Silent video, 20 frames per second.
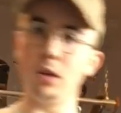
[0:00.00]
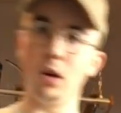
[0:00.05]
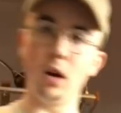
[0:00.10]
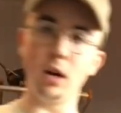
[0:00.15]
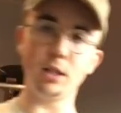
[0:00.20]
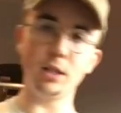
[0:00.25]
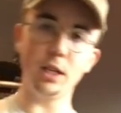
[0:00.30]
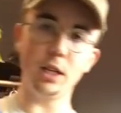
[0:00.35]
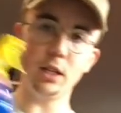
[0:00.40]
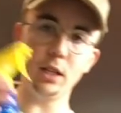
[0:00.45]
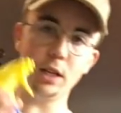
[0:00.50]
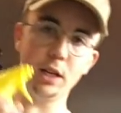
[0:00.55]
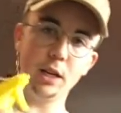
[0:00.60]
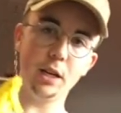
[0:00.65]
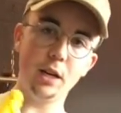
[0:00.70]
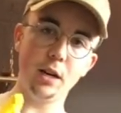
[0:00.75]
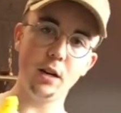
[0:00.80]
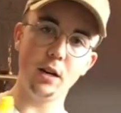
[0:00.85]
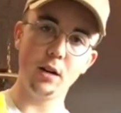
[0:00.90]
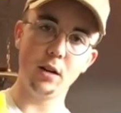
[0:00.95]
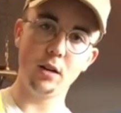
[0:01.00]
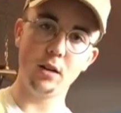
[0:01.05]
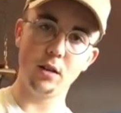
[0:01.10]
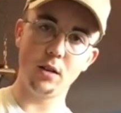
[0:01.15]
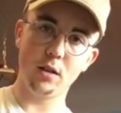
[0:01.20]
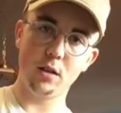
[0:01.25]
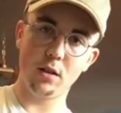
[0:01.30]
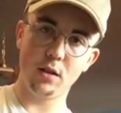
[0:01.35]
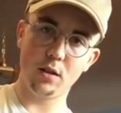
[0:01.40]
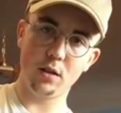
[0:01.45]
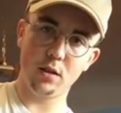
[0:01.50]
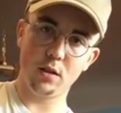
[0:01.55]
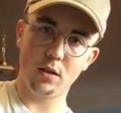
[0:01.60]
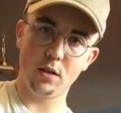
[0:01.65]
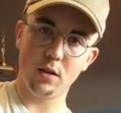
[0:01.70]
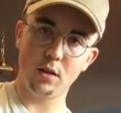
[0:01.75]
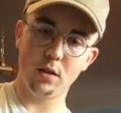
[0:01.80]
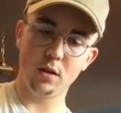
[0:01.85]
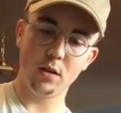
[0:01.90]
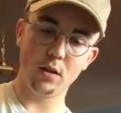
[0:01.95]
OxyClean here,
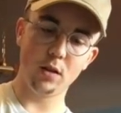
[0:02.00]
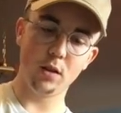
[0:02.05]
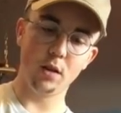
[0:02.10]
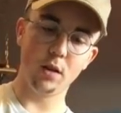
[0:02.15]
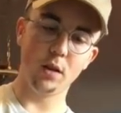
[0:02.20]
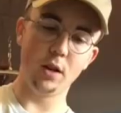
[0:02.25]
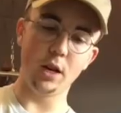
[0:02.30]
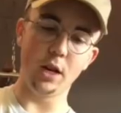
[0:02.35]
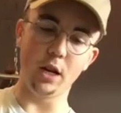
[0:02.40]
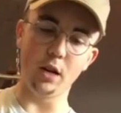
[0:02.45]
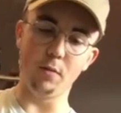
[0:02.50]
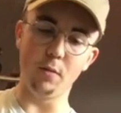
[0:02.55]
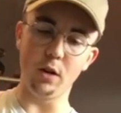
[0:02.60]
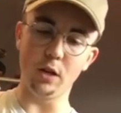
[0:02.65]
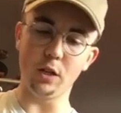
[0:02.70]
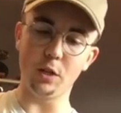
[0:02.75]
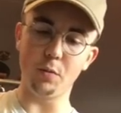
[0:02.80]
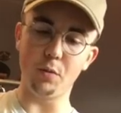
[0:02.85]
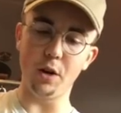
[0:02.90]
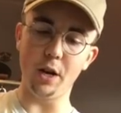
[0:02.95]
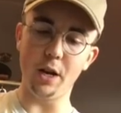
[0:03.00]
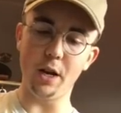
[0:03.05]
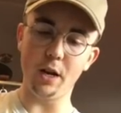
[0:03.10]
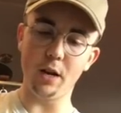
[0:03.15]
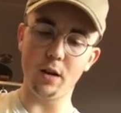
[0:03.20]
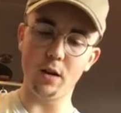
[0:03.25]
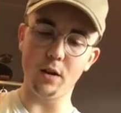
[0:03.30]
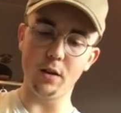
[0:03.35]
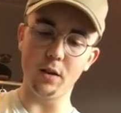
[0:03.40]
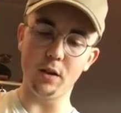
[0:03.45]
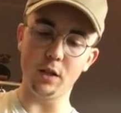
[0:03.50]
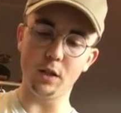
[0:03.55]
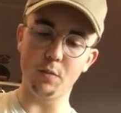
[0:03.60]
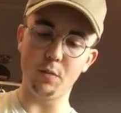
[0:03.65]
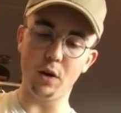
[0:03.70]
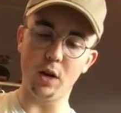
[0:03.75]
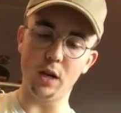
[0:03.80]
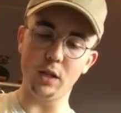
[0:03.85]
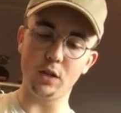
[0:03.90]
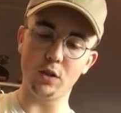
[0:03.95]
and I'm going to spray it on the
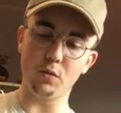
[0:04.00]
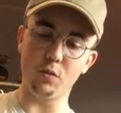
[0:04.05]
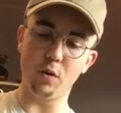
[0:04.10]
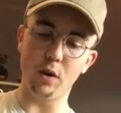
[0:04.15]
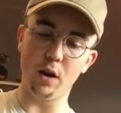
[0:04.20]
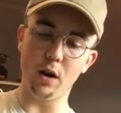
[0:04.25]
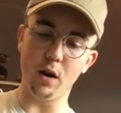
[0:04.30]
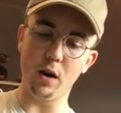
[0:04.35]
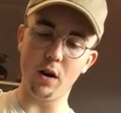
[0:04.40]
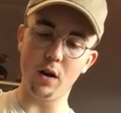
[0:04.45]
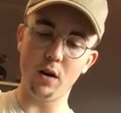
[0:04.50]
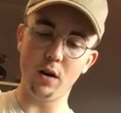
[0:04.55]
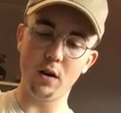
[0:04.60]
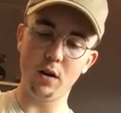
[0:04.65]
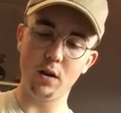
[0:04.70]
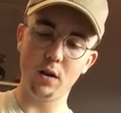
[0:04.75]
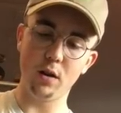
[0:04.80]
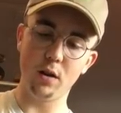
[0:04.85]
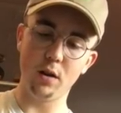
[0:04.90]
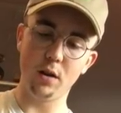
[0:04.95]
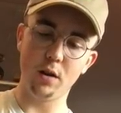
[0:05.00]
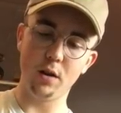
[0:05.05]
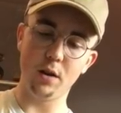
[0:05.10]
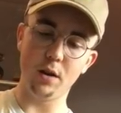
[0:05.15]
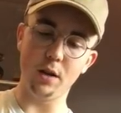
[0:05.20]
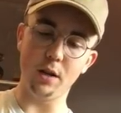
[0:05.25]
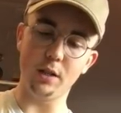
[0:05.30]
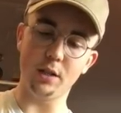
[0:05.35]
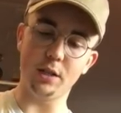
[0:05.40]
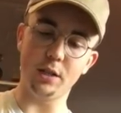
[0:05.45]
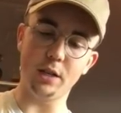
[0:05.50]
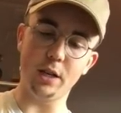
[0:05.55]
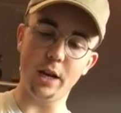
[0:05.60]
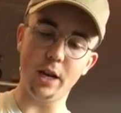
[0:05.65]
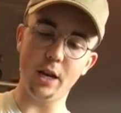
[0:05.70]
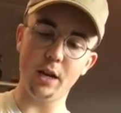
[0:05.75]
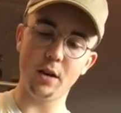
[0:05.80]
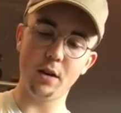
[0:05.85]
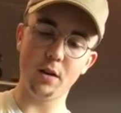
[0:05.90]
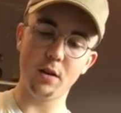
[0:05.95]
spots where it's
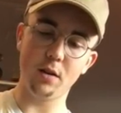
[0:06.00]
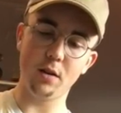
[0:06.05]
stained.